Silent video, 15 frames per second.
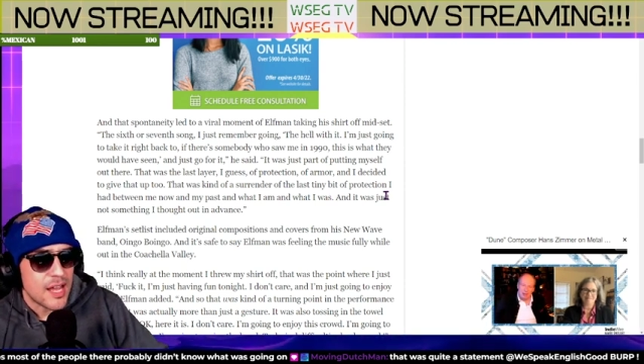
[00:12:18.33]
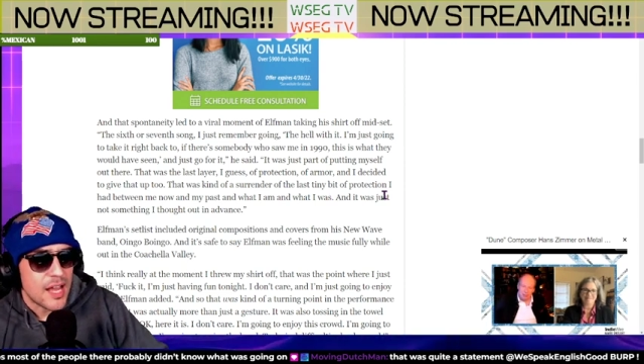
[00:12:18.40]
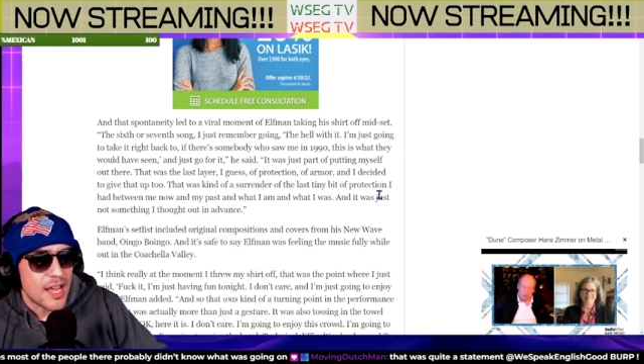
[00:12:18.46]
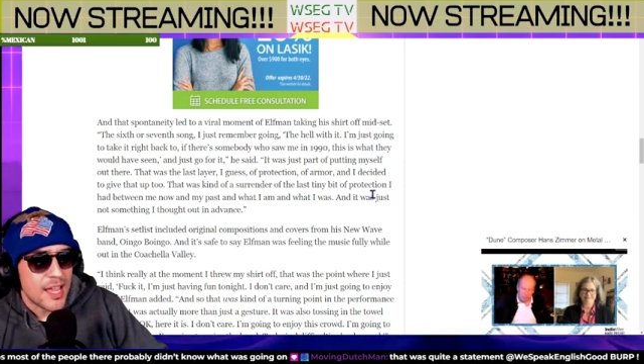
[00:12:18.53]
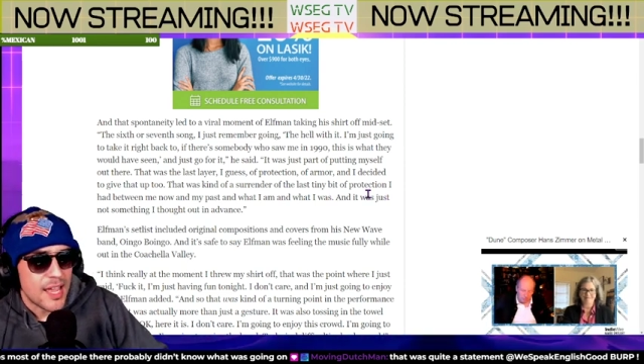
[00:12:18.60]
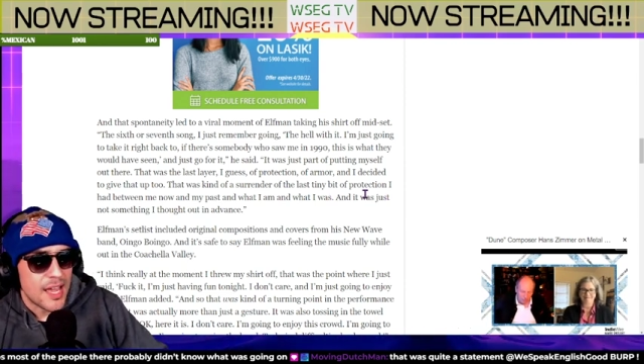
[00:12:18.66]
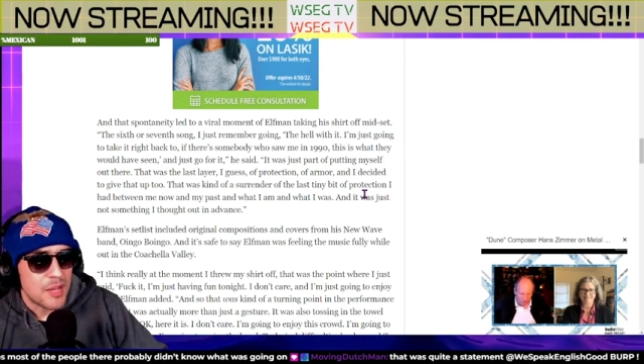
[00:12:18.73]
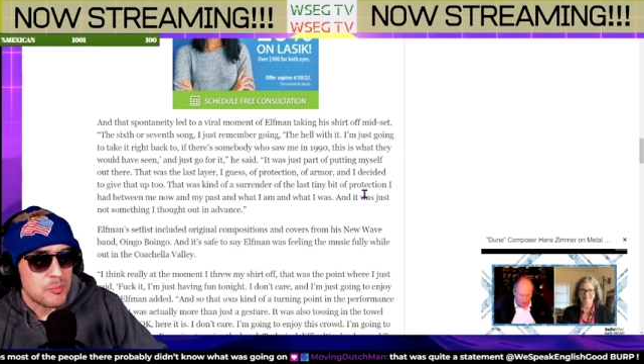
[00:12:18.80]
I
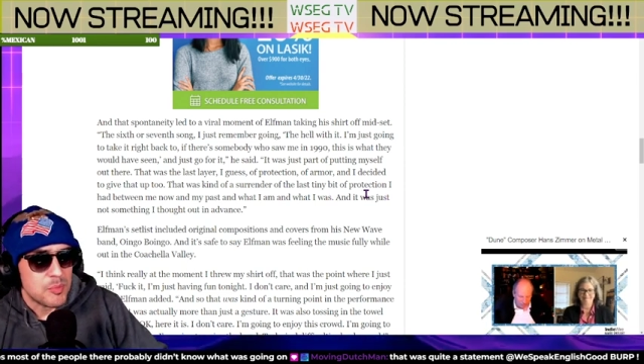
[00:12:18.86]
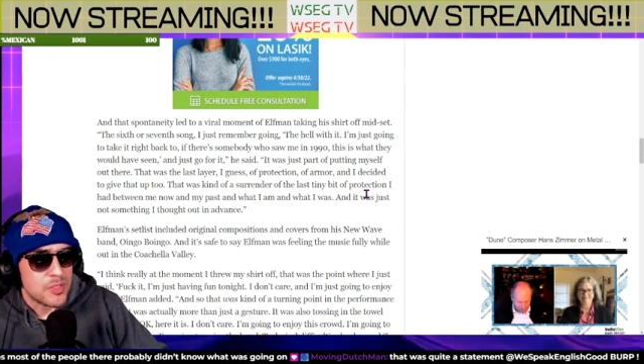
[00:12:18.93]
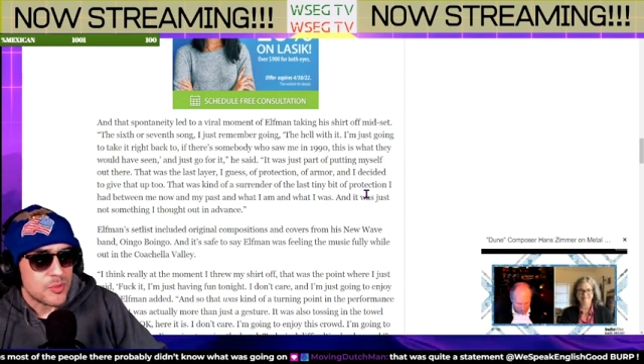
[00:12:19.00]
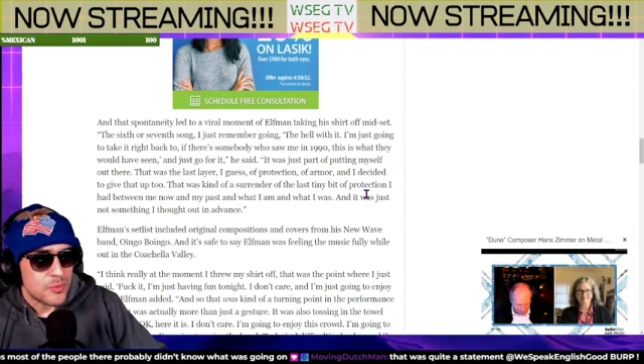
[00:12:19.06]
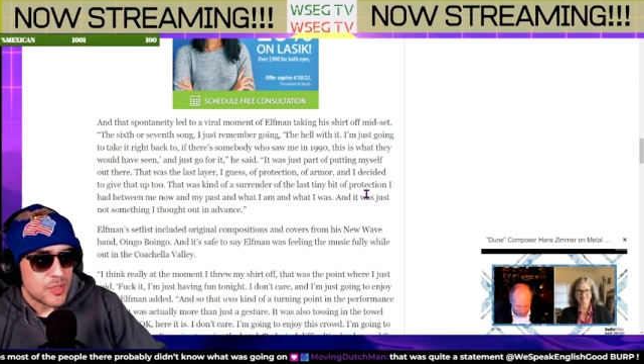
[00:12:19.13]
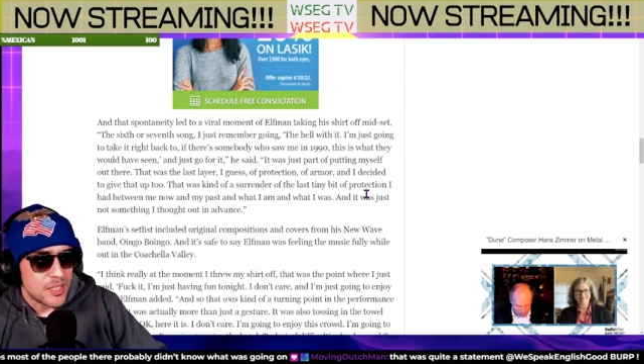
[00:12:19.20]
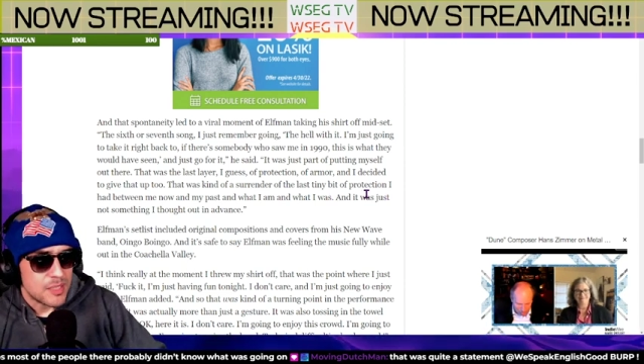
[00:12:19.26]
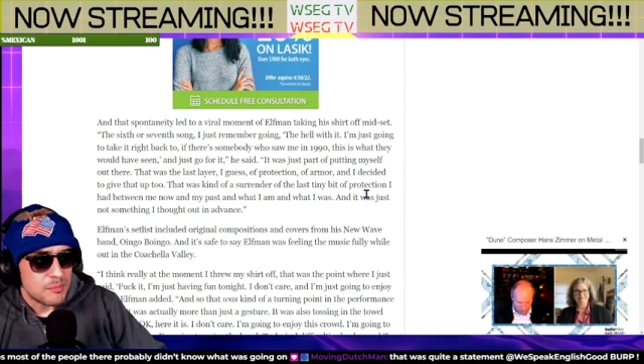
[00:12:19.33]
had
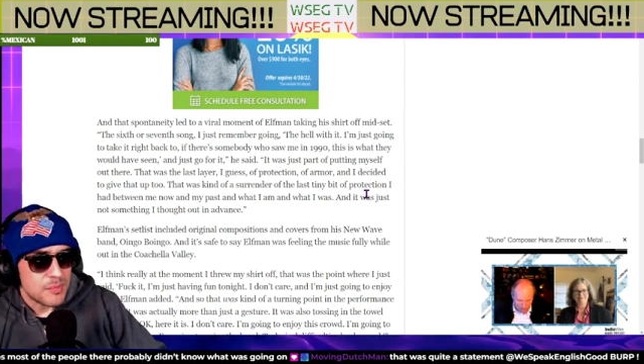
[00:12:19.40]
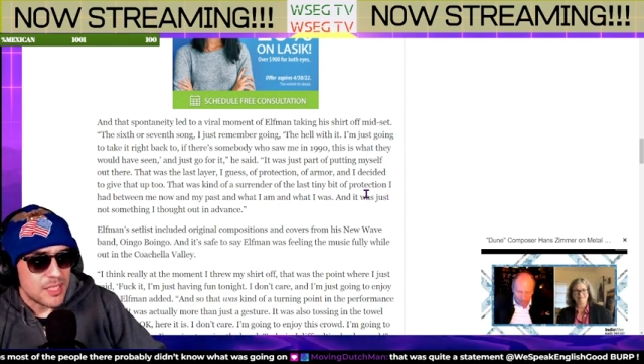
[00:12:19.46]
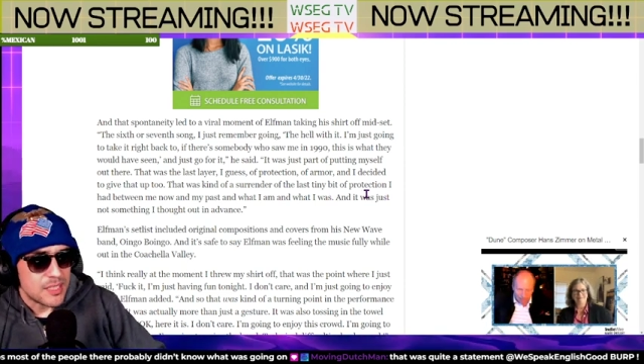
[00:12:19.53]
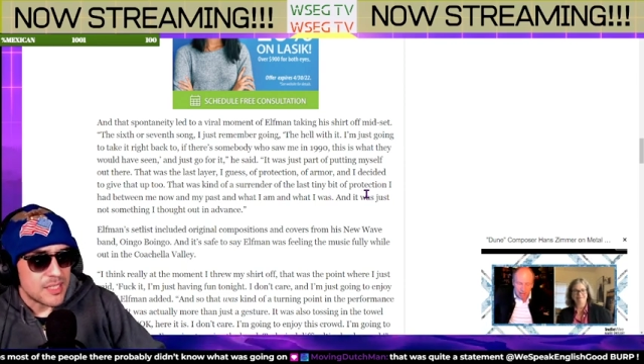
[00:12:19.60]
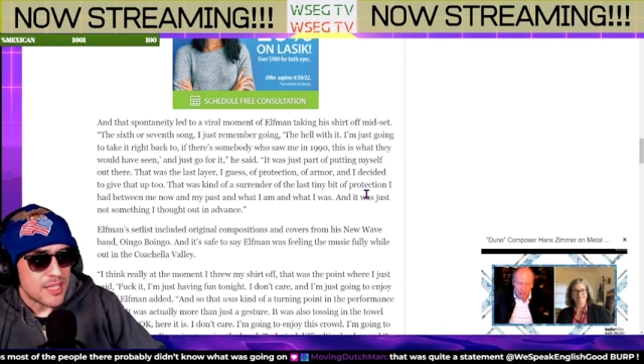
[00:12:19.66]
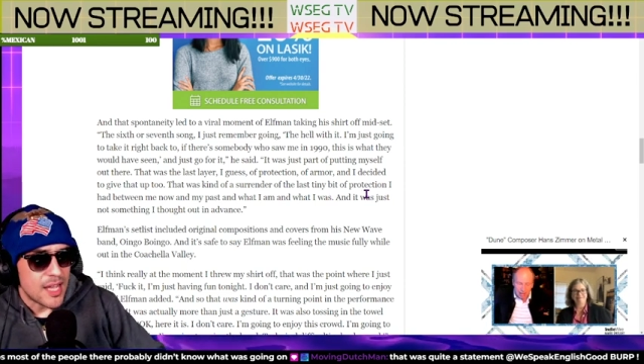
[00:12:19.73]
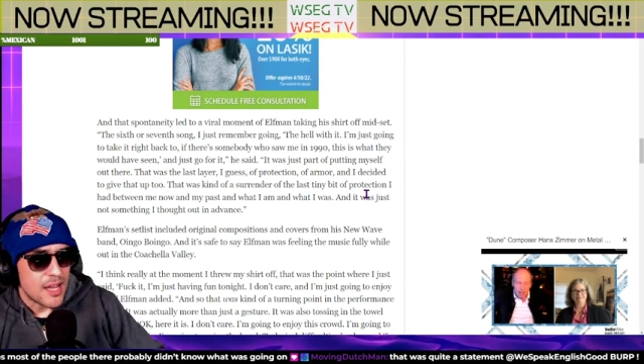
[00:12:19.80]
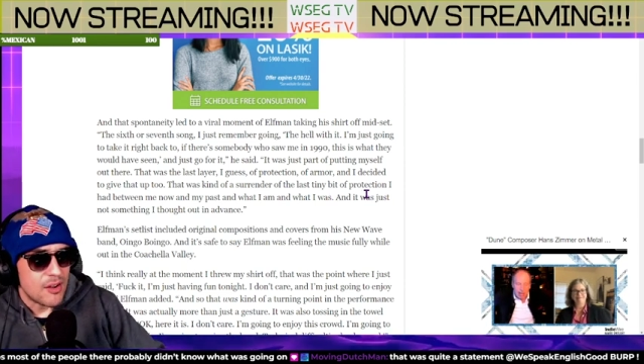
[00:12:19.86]
between me
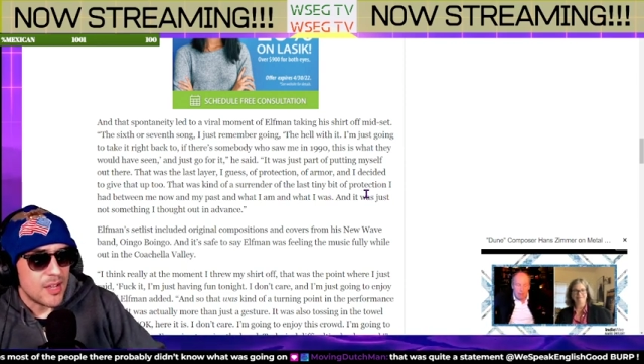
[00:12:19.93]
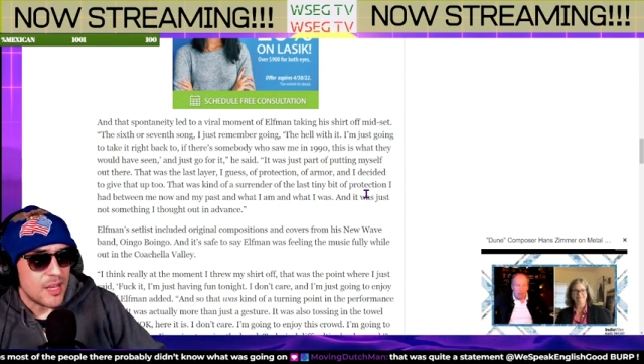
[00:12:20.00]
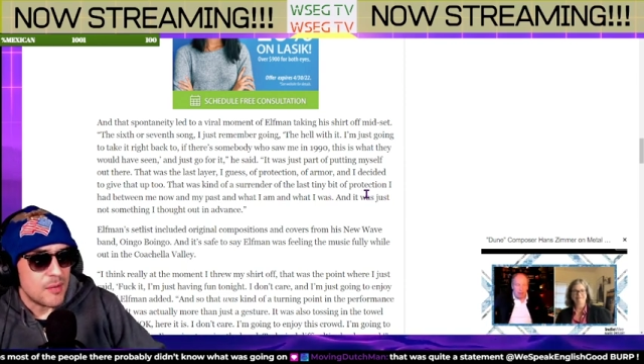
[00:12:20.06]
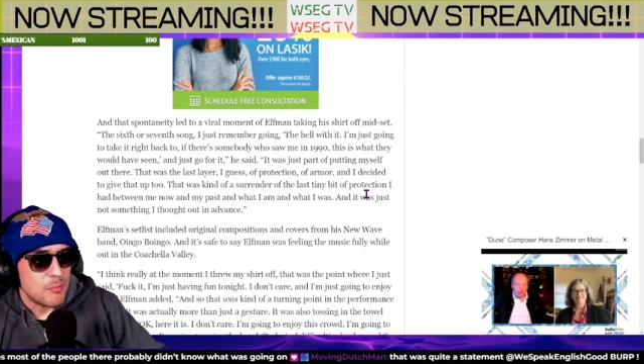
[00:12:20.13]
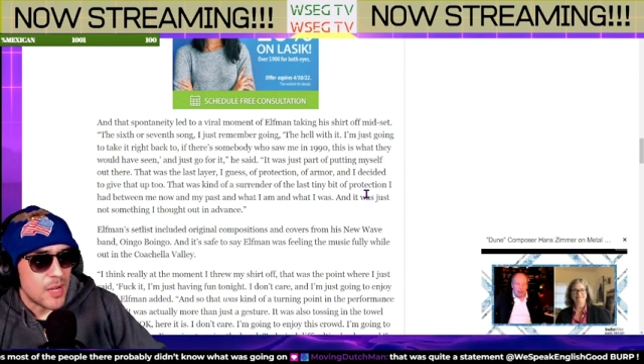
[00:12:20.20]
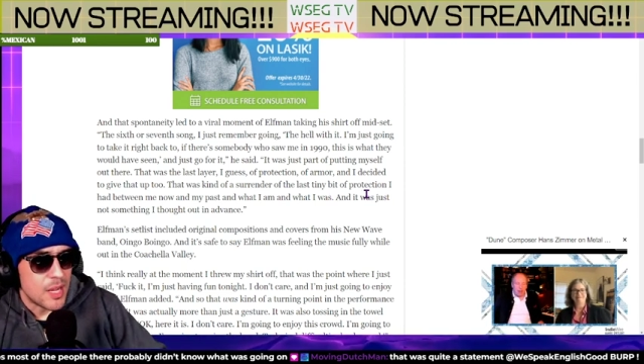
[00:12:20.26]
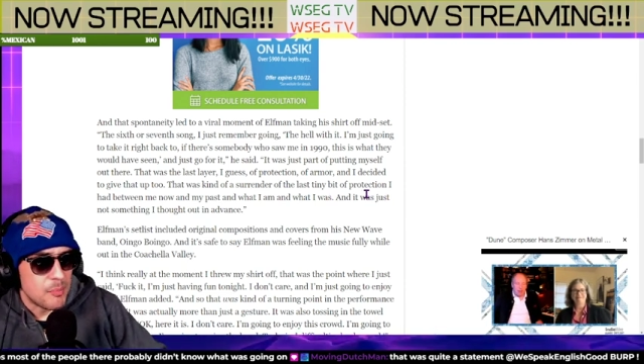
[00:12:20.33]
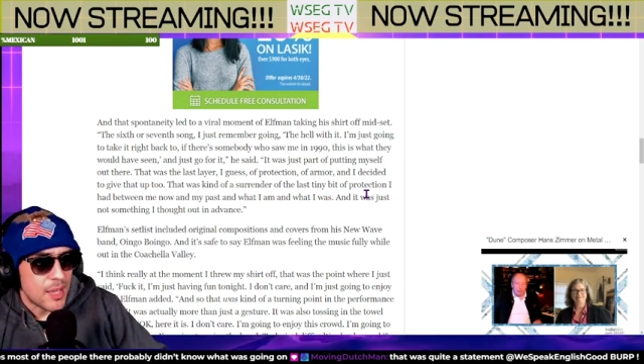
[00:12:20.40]
now
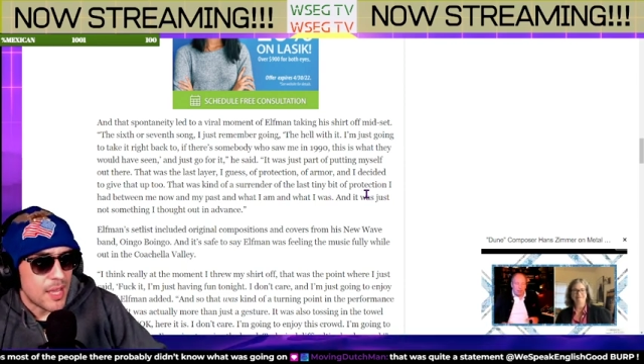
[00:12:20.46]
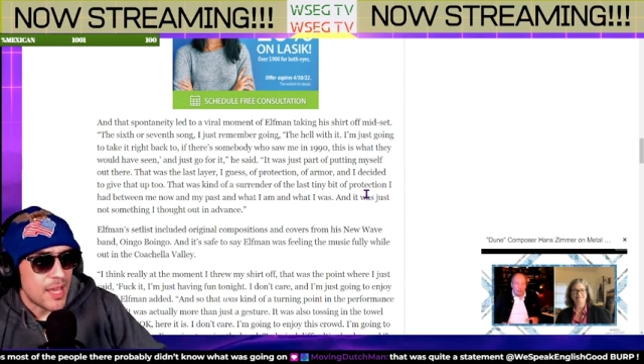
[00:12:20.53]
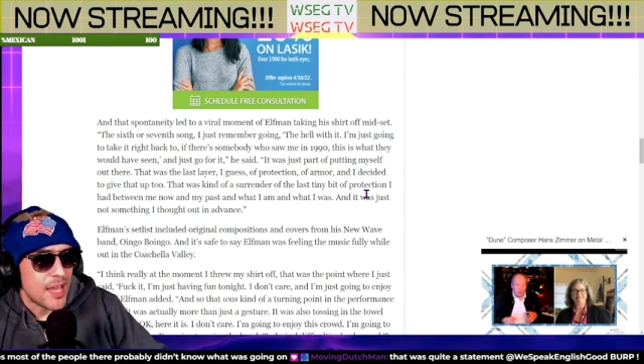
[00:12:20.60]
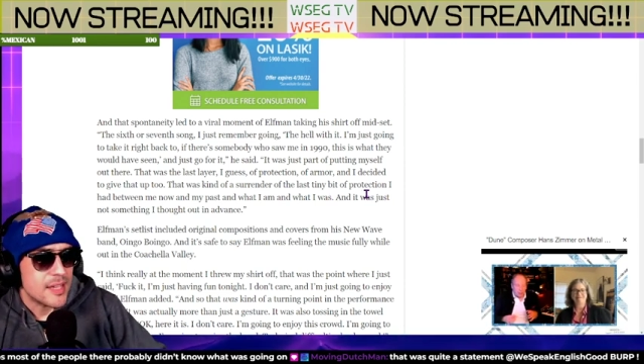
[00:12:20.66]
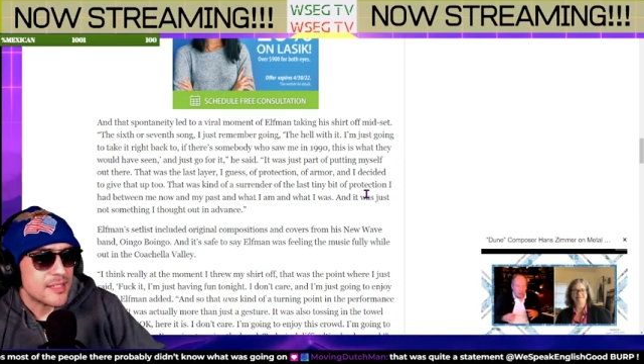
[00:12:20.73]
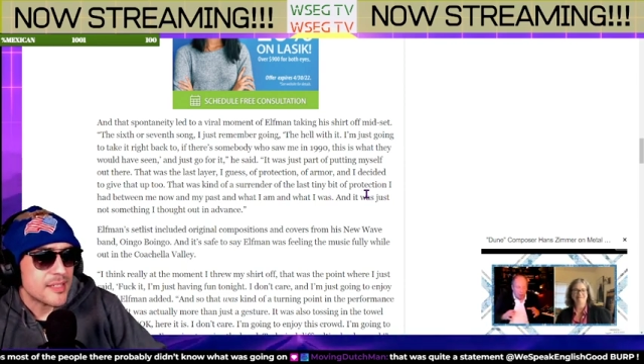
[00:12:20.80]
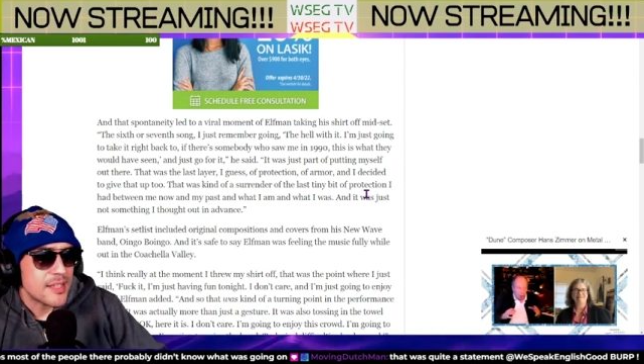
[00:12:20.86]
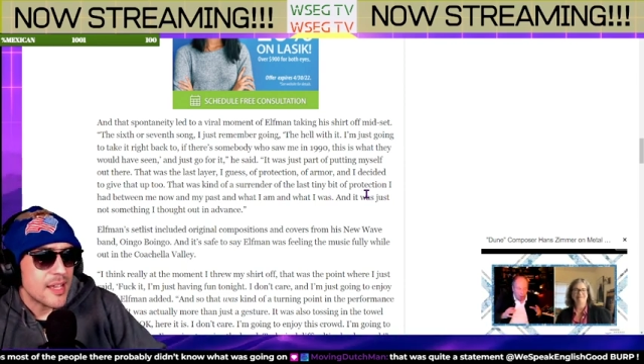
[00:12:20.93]
and my
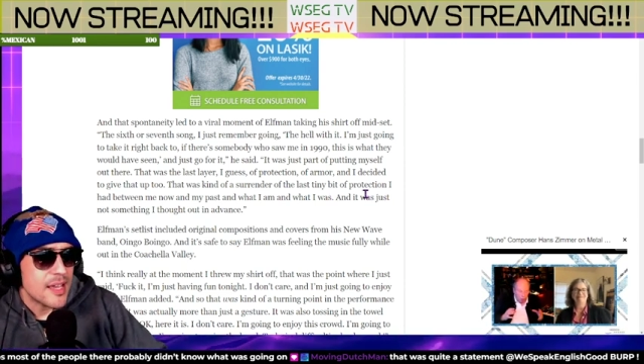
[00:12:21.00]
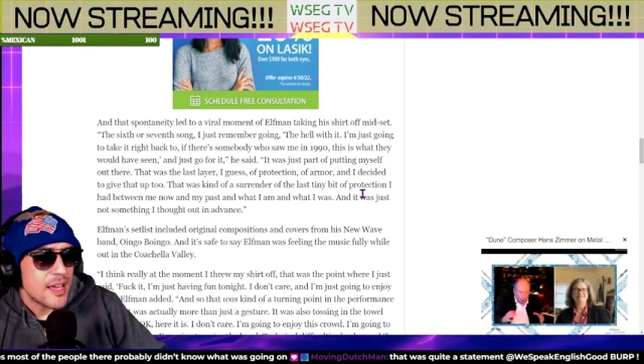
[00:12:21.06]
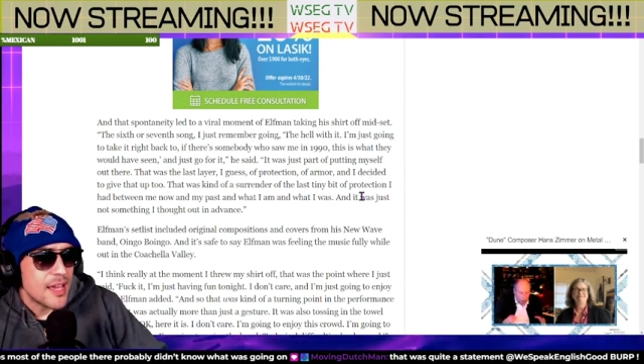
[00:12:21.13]
past,